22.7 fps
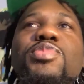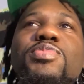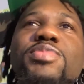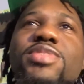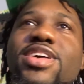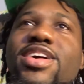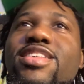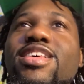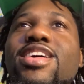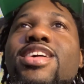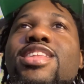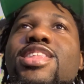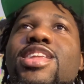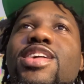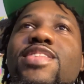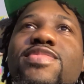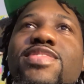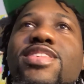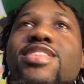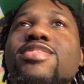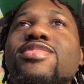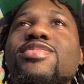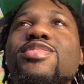because I love
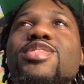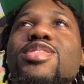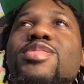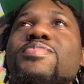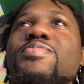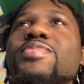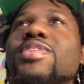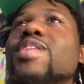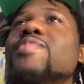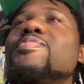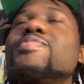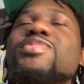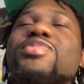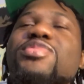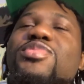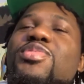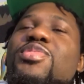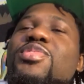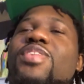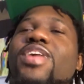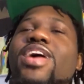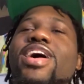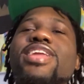that song, but I've been so
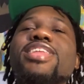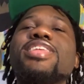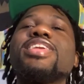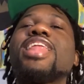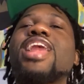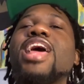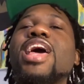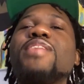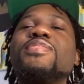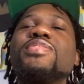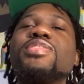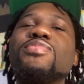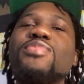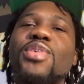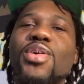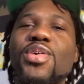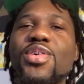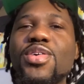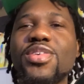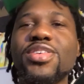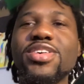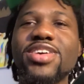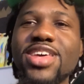grinding, I haven't even
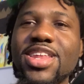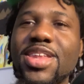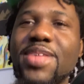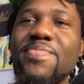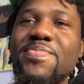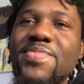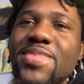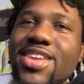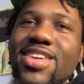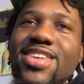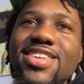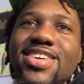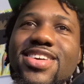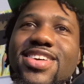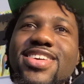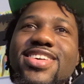heard it in a minute.